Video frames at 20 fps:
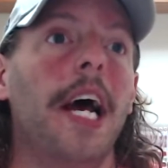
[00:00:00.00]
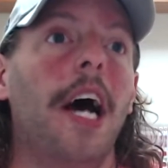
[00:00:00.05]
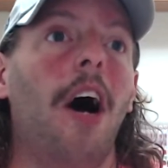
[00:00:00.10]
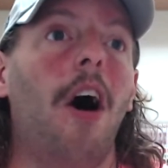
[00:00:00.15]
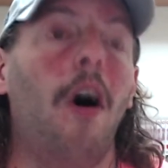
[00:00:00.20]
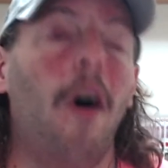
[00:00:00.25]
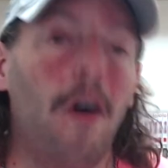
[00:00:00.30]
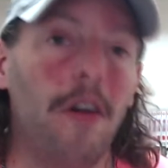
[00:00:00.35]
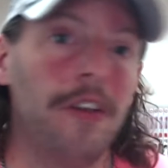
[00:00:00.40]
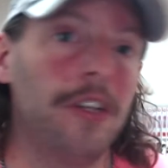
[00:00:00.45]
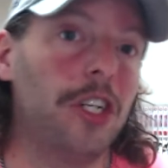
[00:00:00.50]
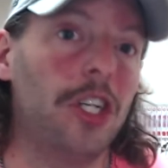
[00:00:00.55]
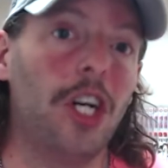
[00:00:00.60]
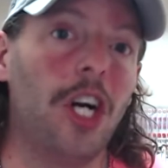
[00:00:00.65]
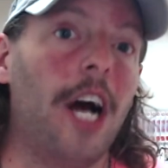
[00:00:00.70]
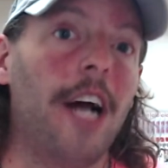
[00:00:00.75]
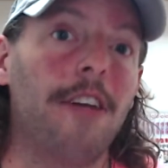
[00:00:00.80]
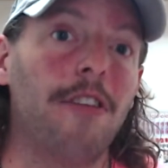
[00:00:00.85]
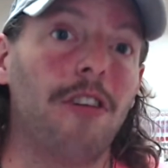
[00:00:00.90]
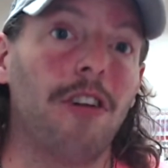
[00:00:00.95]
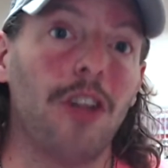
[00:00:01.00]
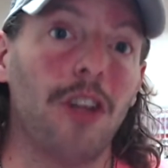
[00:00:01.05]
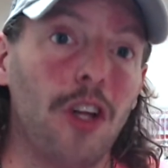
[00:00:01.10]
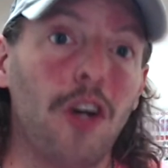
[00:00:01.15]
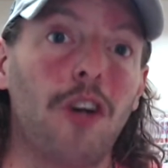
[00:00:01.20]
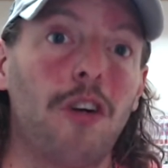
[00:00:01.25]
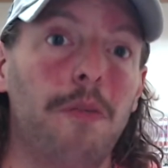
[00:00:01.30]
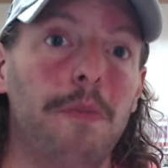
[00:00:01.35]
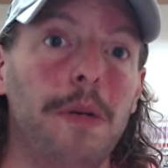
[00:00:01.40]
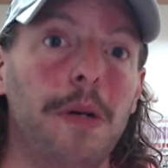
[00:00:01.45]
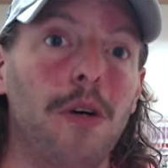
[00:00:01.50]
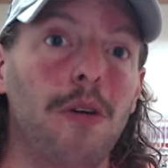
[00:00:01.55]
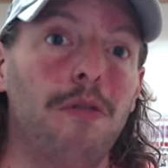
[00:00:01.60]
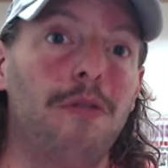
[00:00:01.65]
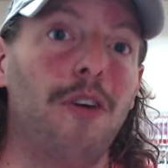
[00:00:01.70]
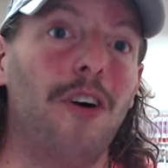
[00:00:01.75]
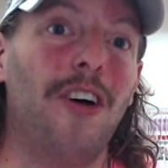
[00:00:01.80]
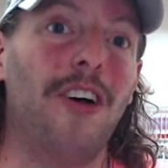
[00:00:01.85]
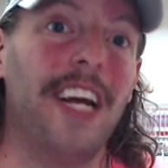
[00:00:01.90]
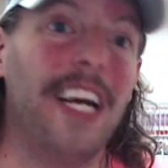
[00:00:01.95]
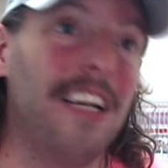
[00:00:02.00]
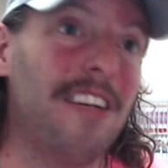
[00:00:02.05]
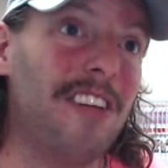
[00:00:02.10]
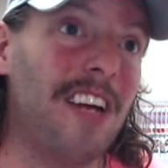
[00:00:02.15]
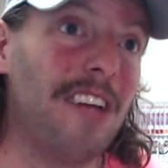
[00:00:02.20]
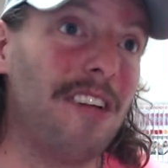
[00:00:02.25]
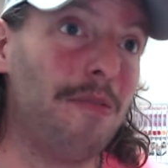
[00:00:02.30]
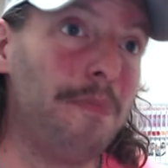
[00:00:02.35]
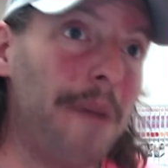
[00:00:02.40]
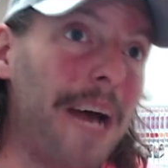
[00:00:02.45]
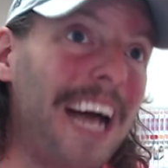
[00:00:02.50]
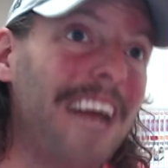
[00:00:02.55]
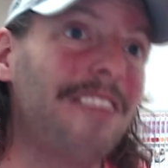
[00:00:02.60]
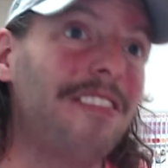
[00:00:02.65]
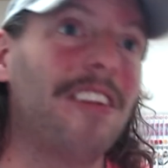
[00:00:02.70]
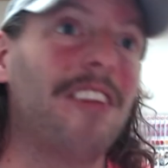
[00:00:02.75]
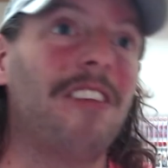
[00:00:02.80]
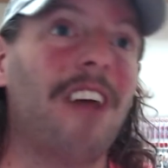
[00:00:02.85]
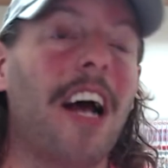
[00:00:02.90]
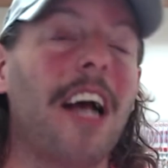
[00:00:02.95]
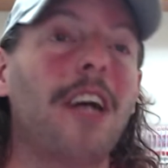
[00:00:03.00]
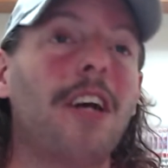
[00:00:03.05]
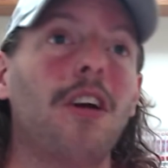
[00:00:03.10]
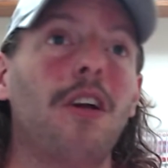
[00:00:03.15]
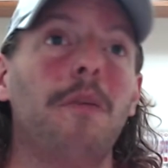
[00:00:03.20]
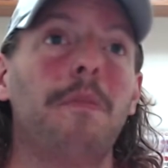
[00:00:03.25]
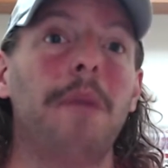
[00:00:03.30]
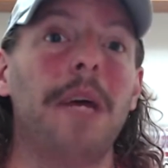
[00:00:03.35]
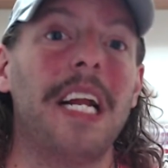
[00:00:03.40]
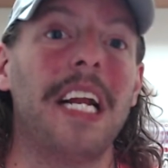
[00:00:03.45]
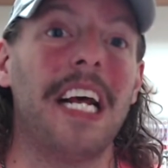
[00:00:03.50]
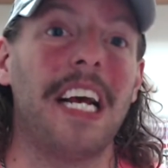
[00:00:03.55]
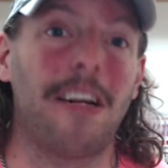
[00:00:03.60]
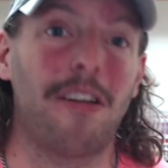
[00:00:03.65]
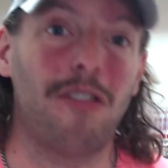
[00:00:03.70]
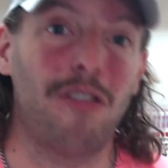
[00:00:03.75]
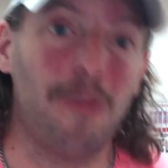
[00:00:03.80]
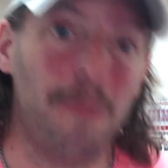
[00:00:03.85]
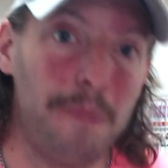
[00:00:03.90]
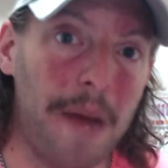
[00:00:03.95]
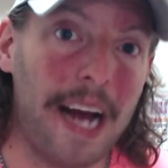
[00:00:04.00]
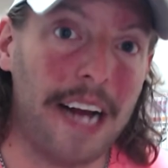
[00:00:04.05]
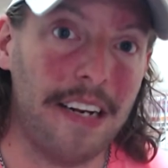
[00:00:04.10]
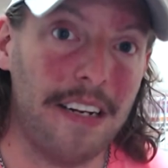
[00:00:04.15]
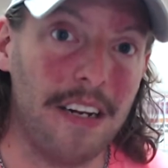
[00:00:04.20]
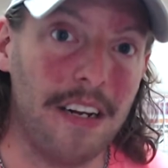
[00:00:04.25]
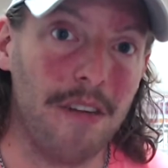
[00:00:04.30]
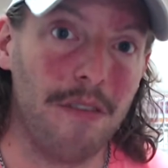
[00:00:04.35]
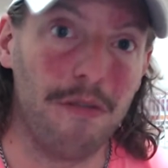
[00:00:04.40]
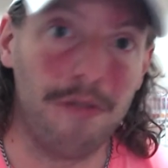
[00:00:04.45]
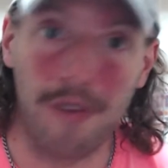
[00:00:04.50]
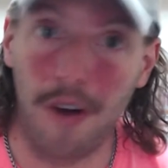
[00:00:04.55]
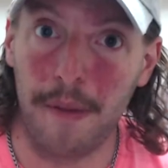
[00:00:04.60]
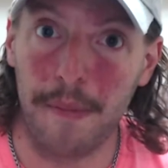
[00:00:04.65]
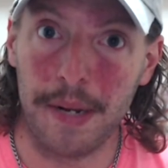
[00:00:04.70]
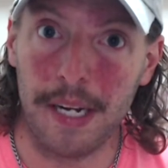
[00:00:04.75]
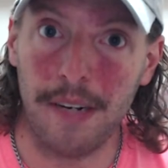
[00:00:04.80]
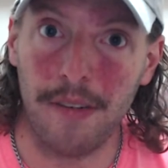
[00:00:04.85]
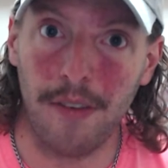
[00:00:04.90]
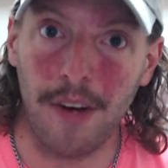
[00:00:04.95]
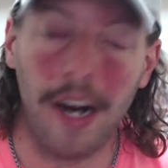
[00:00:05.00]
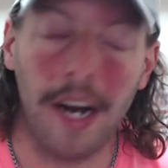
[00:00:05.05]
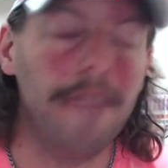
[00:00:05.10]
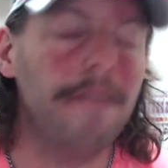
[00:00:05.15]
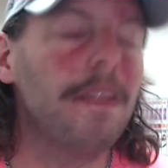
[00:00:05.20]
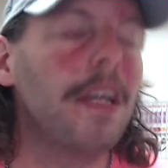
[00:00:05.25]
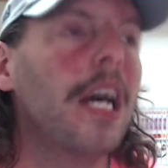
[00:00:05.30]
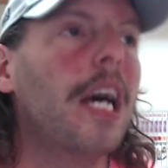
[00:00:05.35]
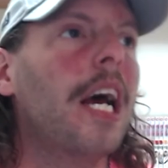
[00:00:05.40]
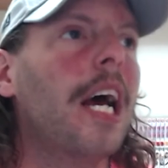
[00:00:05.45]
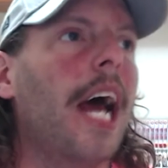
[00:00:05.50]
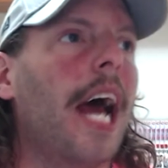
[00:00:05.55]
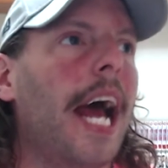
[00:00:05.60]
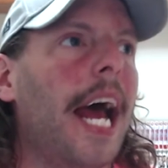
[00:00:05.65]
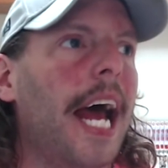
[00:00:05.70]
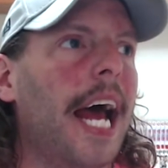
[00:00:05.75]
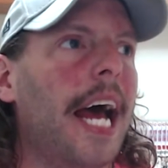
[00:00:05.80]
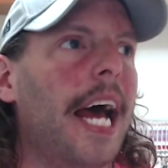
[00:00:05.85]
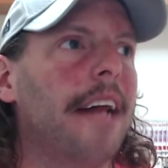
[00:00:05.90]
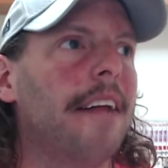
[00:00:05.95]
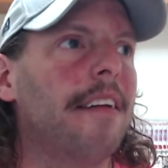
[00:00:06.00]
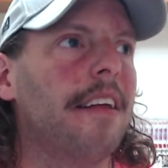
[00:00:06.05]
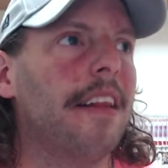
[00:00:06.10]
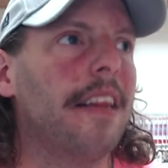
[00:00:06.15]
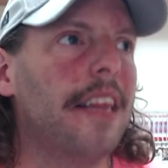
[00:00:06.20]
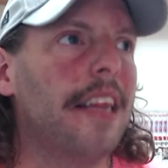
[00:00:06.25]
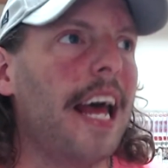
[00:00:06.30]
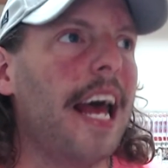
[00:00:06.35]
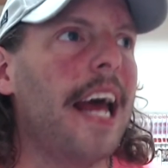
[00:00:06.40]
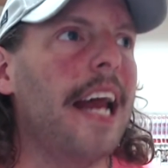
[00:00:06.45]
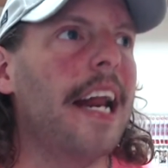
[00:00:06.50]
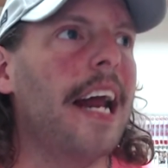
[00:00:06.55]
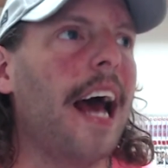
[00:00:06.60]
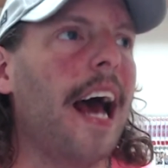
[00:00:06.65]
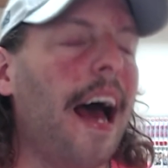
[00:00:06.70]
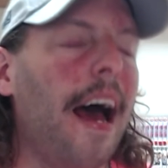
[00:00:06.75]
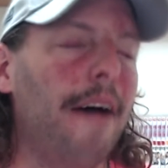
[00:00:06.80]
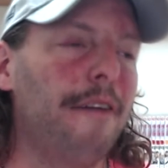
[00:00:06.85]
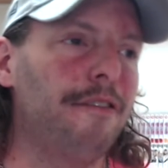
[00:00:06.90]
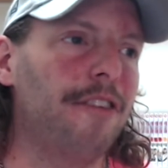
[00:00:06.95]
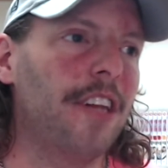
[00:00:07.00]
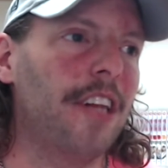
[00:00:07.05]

all the shots looked beautiful. It's as best as I could have been expected from it, right? And then after